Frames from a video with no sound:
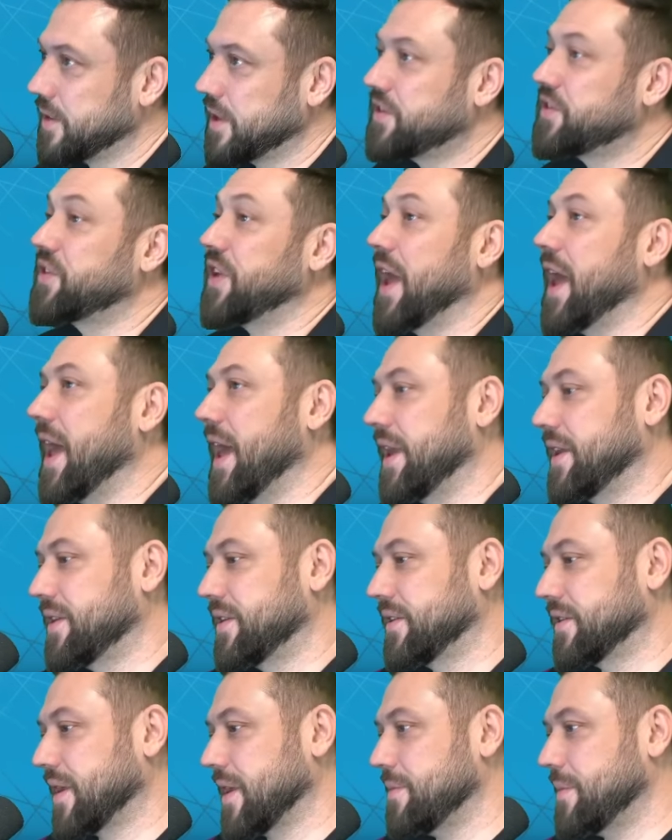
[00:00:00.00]
They
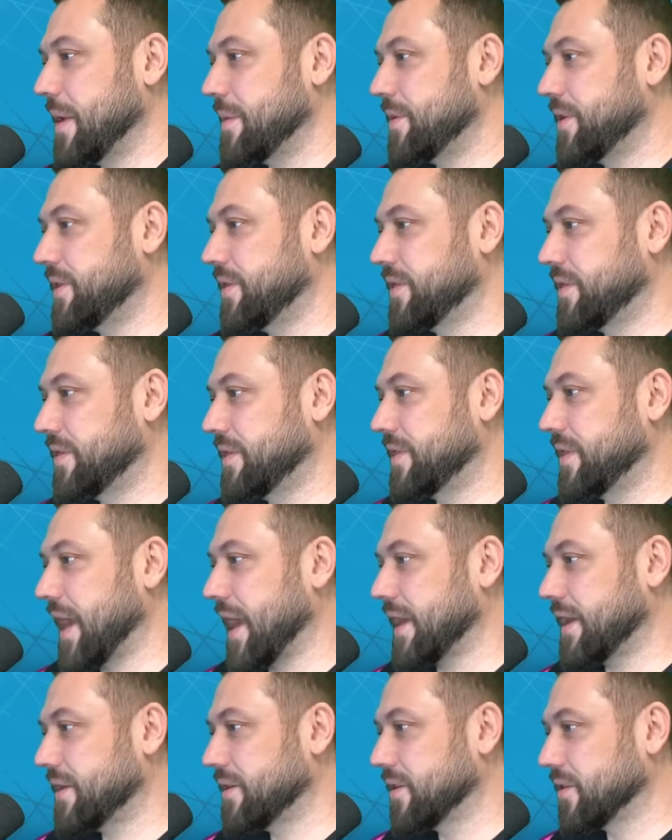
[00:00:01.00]
set. Okay, maybe
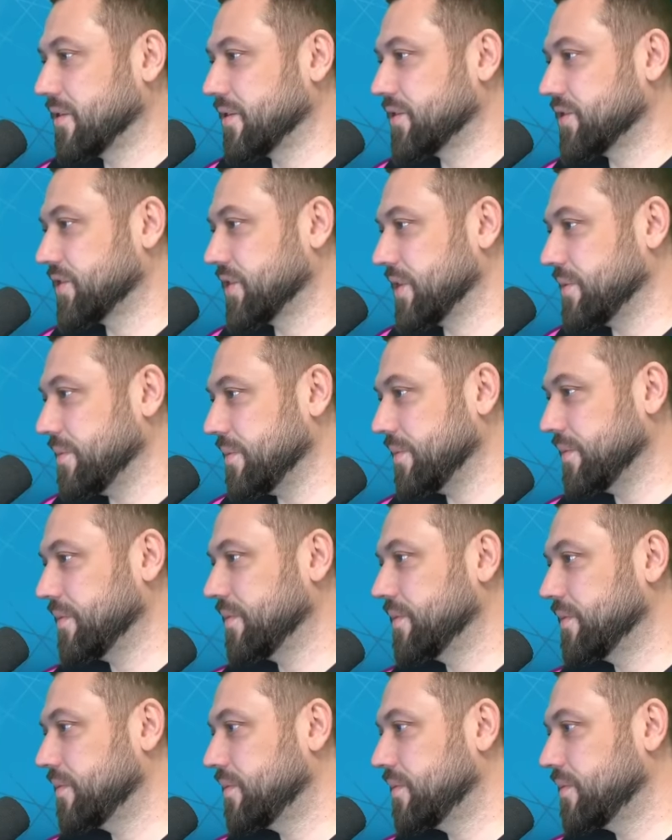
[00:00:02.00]
that encourages them.